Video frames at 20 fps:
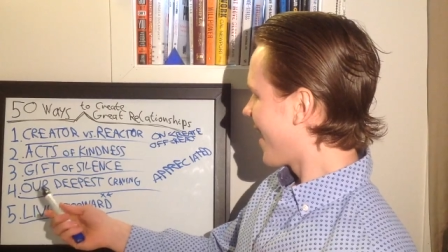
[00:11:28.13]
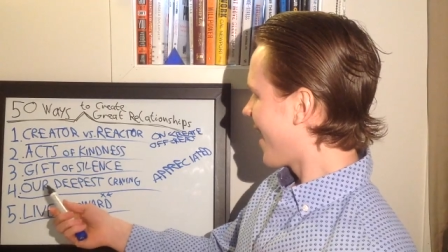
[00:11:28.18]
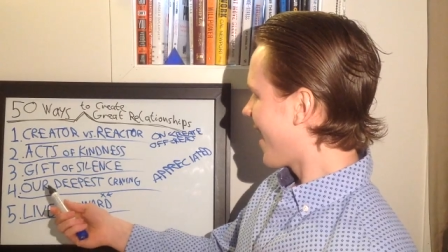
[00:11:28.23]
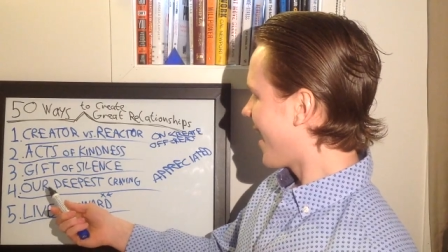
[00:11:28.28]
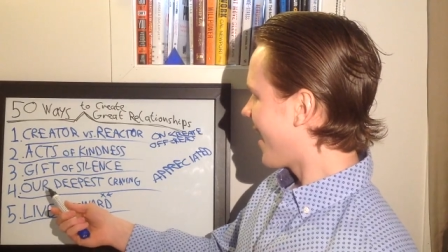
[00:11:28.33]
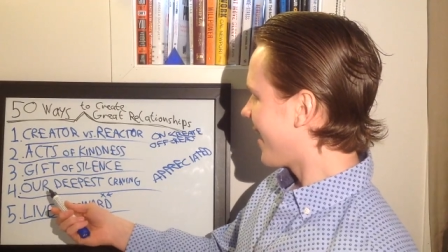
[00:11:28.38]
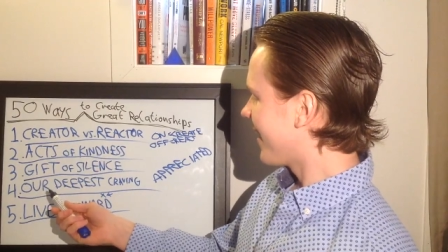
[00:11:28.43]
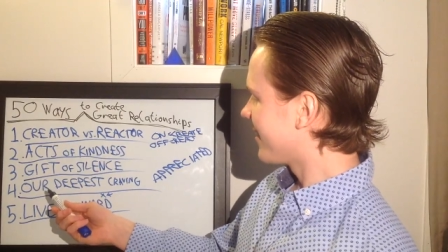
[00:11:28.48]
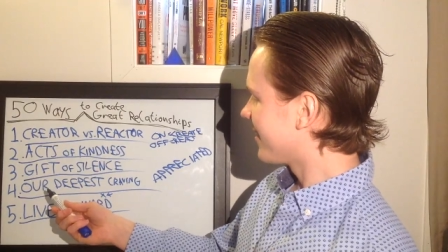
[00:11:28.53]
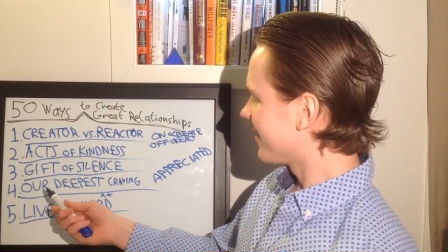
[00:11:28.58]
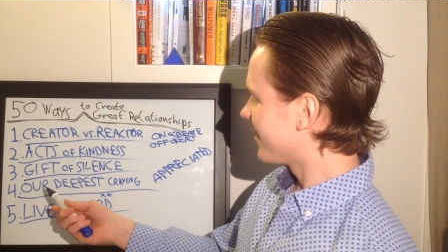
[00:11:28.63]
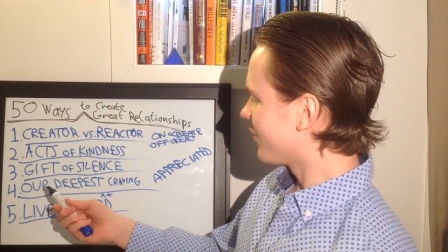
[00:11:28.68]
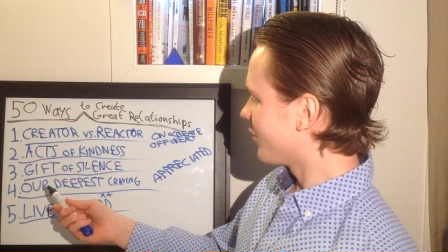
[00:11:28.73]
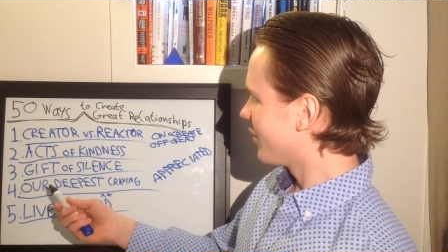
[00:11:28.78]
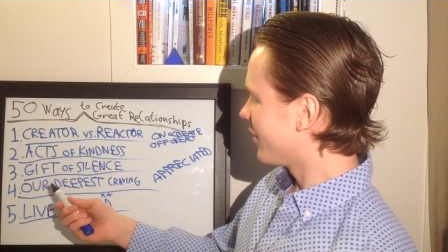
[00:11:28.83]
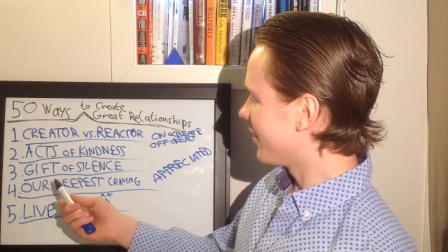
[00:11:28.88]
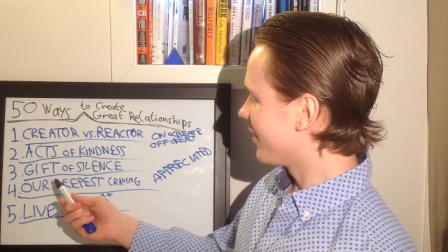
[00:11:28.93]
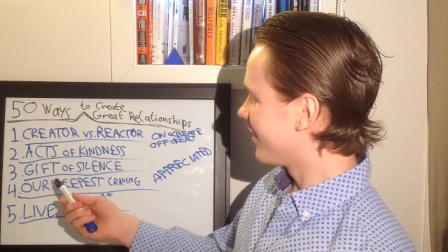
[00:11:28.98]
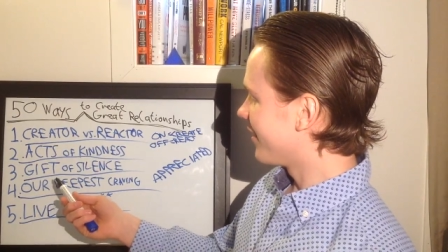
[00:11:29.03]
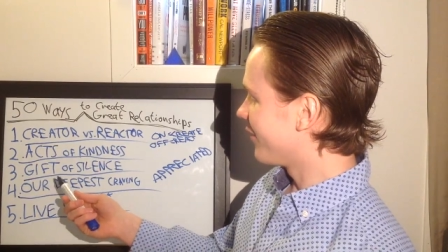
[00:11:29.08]
And
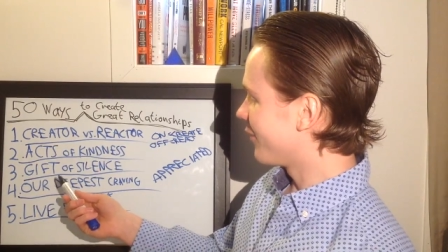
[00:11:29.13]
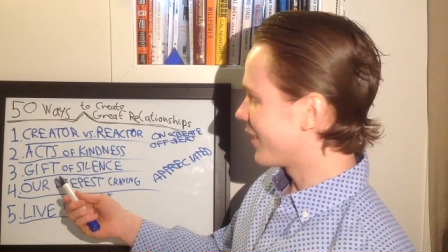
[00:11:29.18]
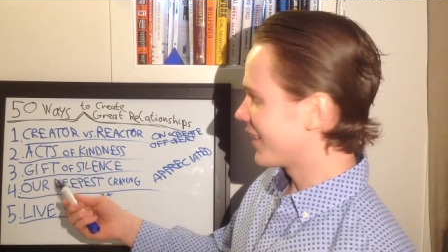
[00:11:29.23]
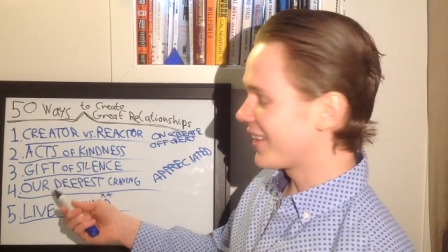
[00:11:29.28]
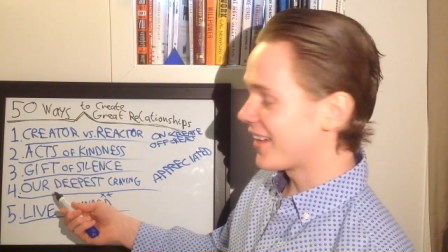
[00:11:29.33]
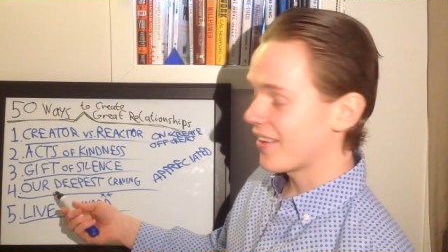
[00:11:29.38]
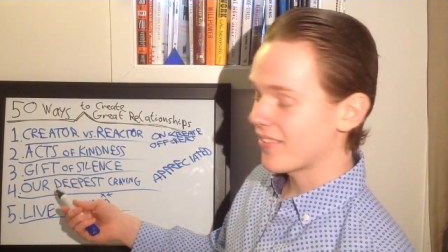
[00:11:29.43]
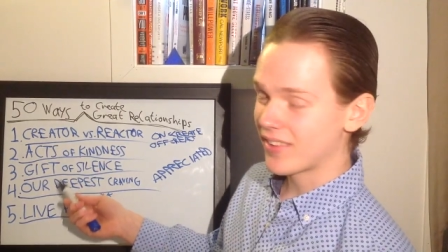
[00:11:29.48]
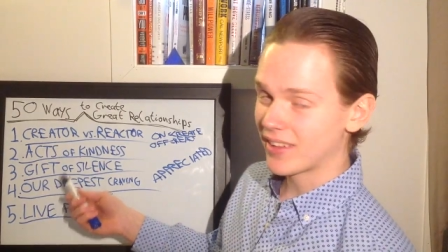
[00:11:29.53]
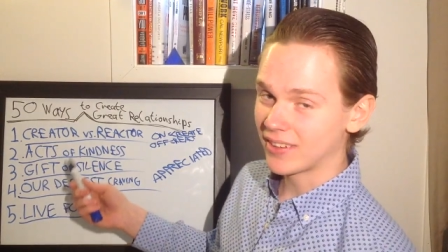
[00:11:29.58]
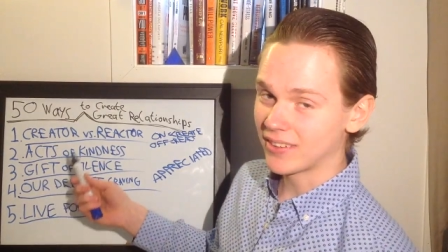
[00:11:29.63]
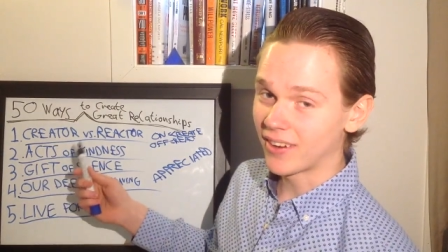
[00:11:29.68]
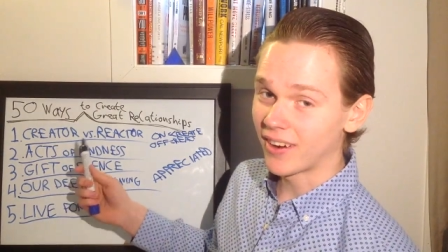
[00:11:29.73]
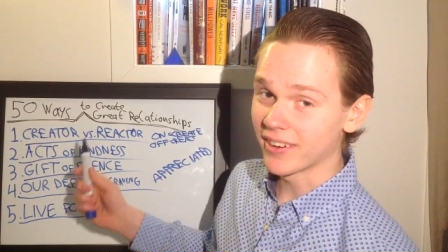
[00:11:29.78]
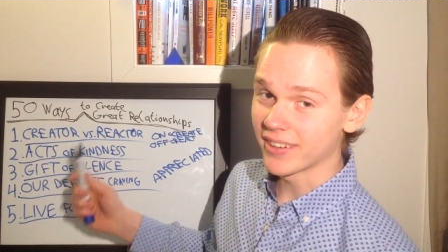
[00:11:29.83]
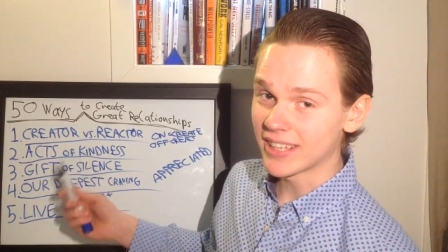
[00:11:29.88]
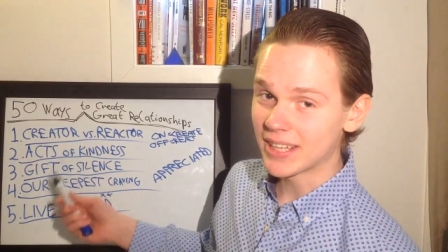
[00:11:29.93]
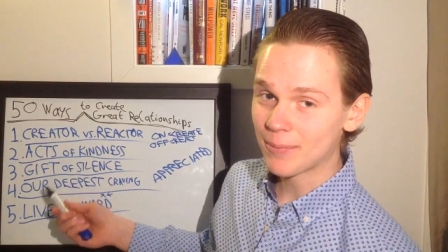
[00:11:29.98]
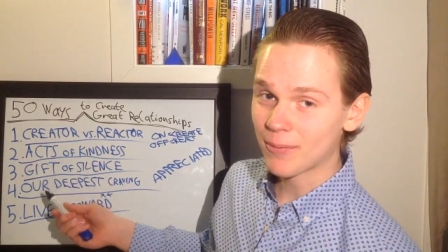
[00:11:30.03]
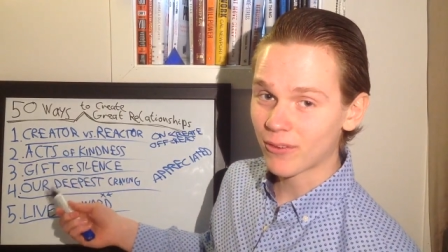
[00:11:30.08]
realize that
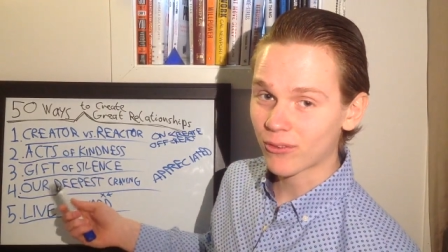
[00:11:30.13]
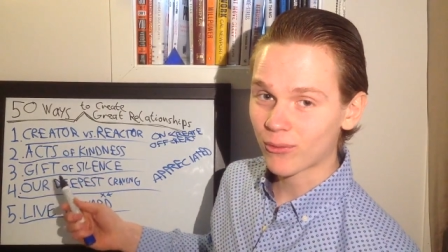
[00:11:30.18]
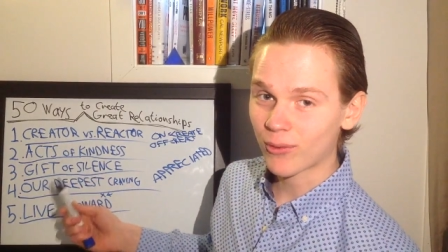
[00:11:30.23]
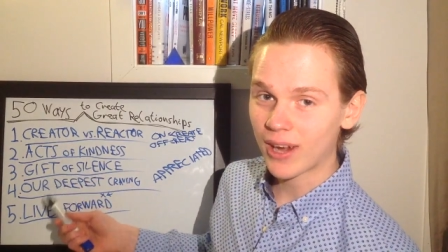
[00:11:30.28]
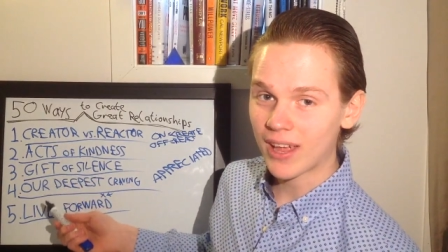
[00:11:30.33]
our deepest